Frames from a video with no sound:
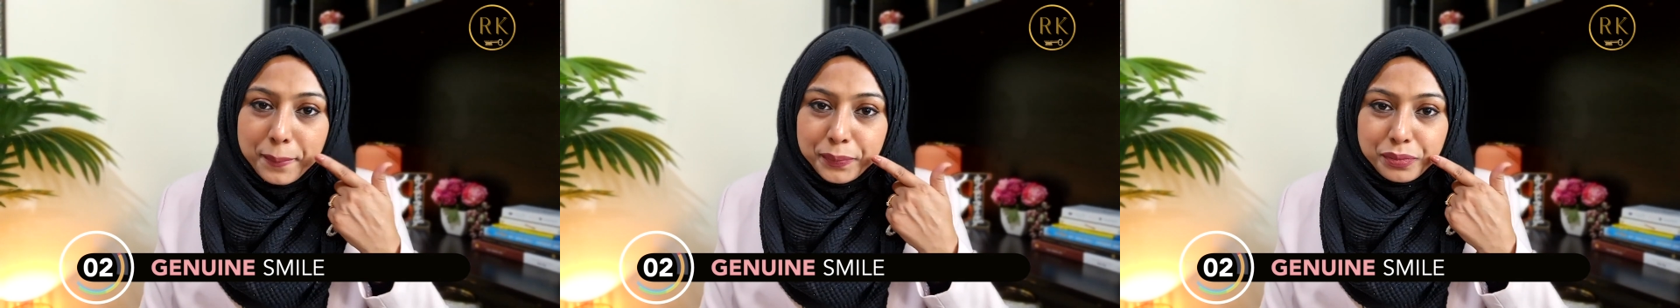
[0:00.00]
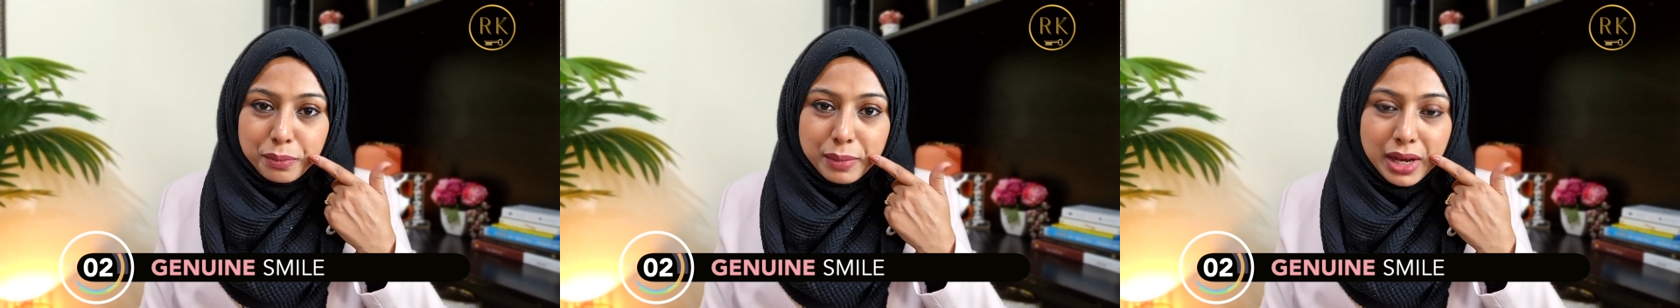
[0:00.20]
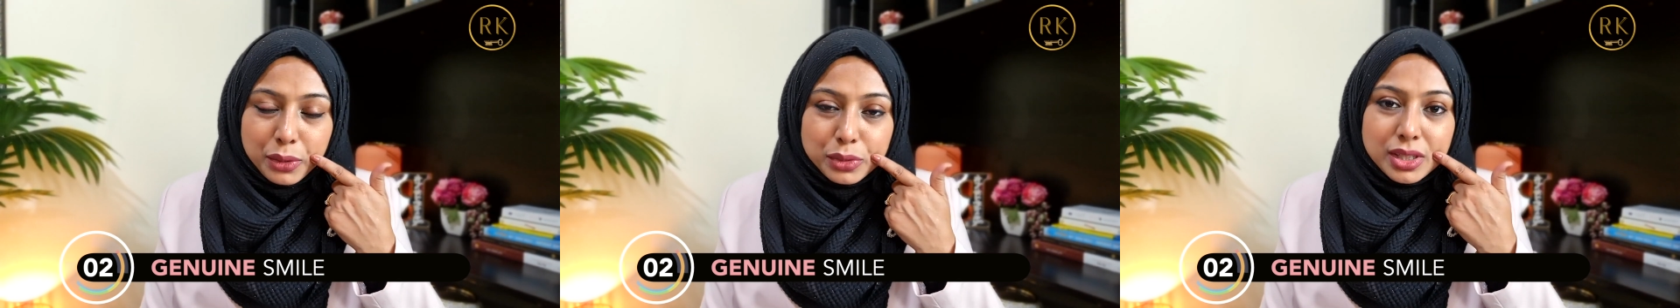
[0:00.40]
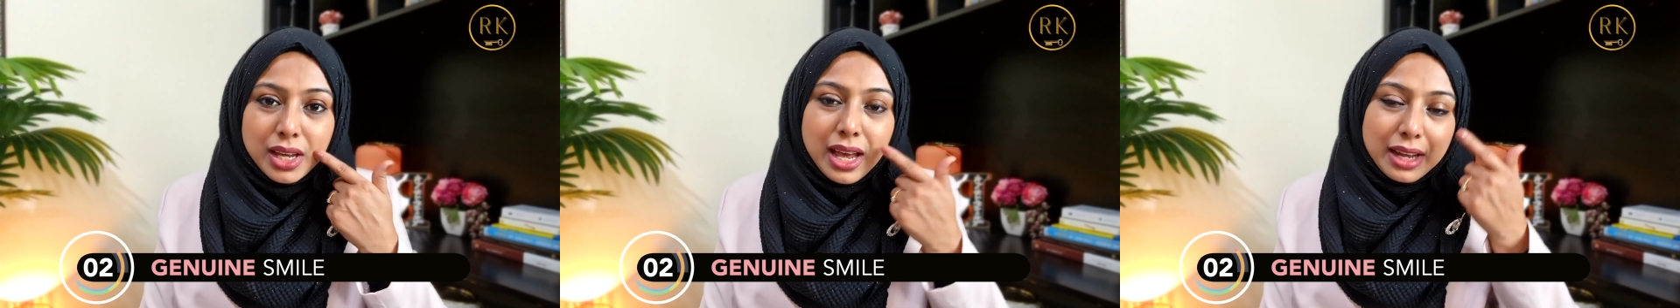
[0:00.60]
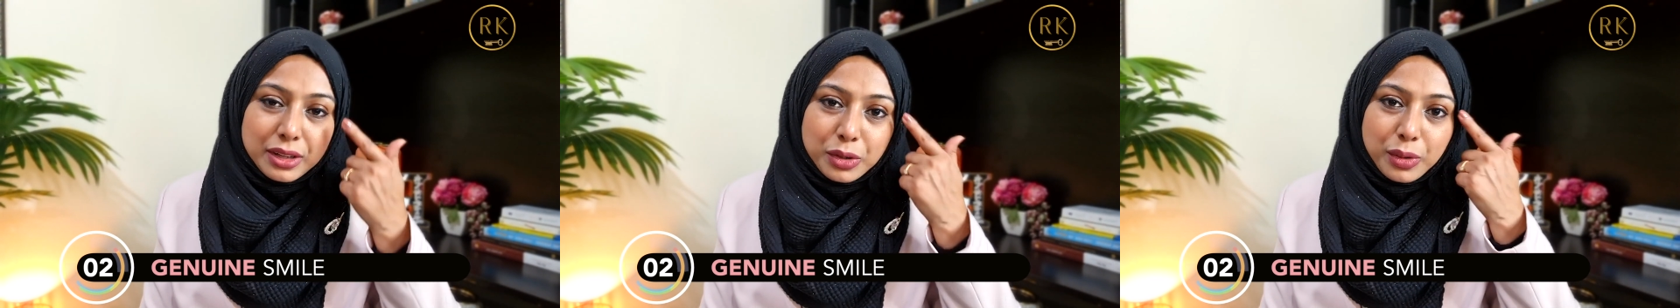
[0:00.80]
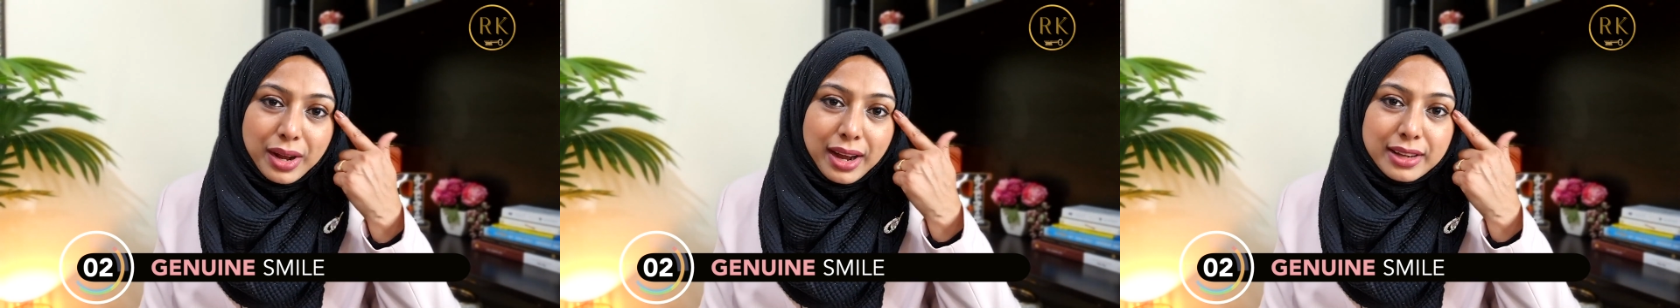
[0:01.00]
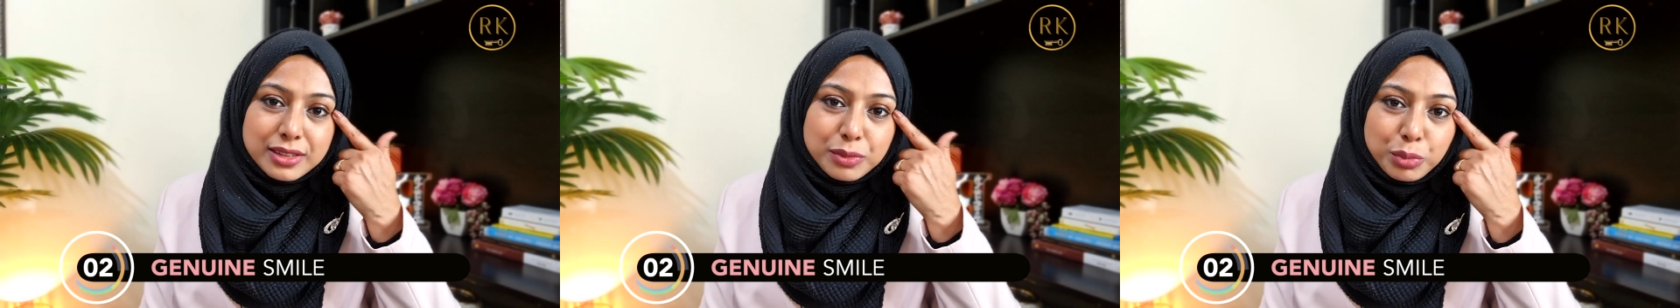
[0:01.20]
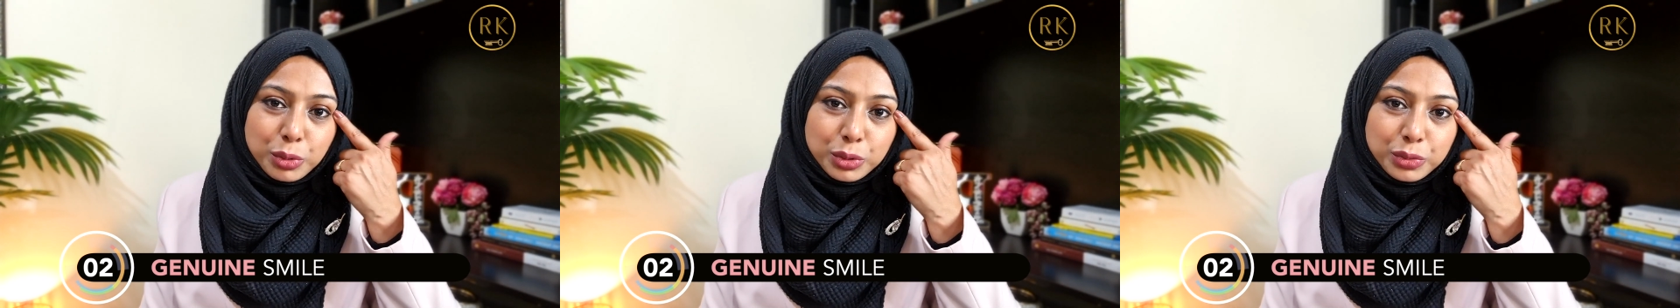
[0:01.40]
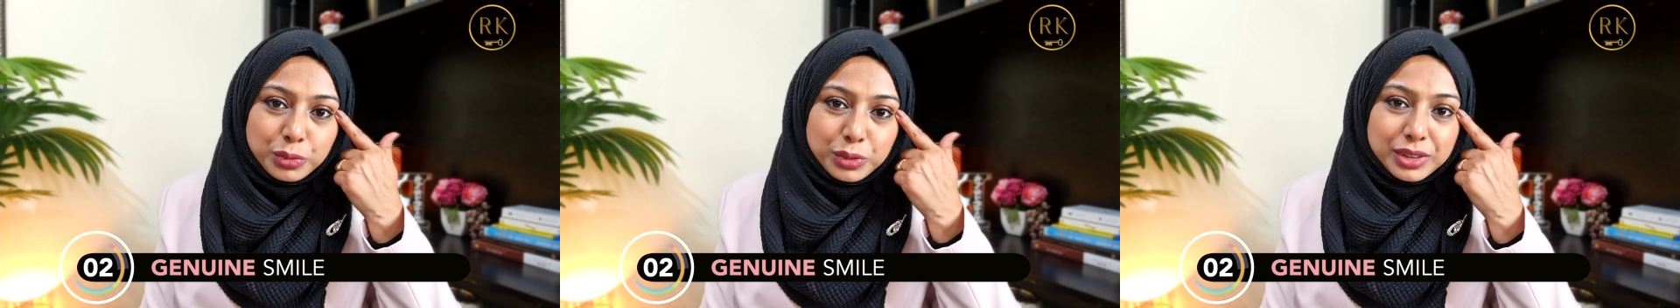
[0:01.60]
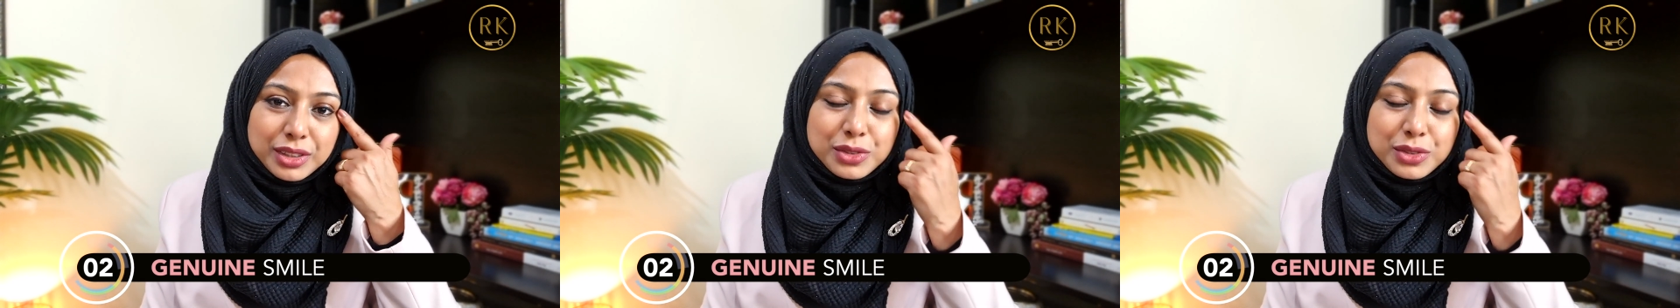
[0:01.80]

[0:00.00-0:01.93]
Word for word: mouth and your eyes both work